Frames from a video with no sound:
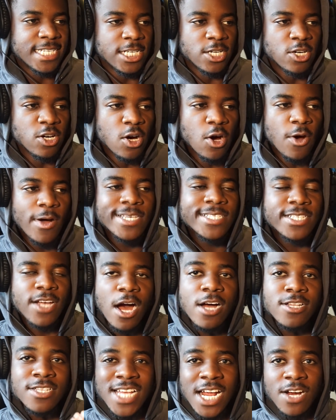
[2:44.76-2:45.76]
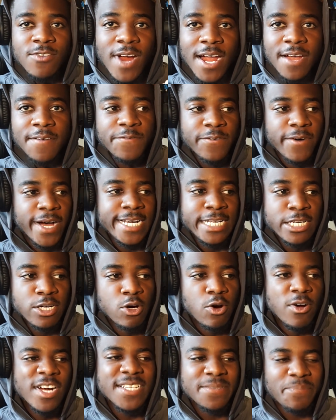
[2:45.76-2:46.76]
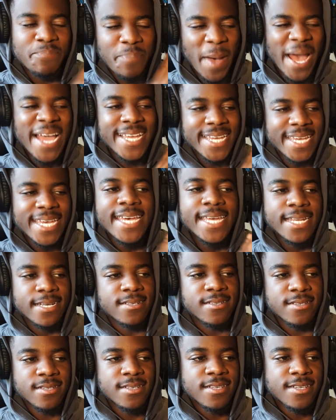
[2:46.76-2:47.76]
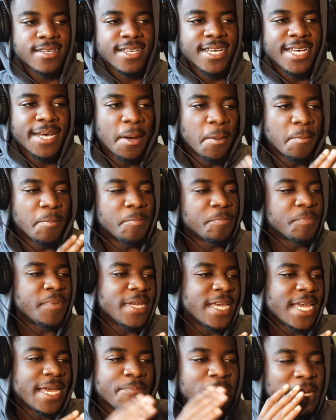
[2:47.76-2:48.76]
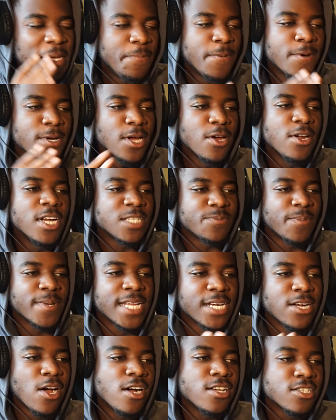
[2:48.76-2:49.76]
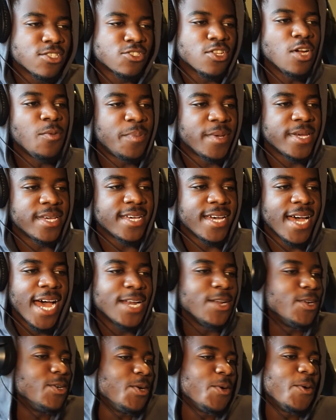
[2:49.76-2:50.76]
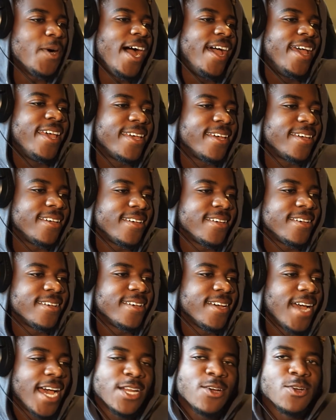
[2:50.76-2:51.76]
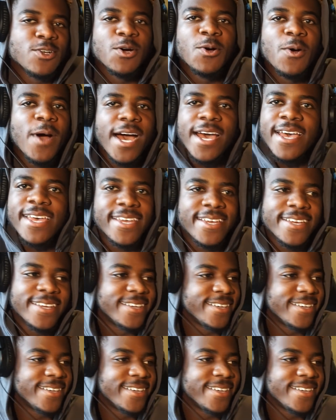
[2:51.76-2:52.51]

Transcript: He'll always come to that right foot and he'll always bang in. people know this, but they can't stop it. I don't know why. I don't know why.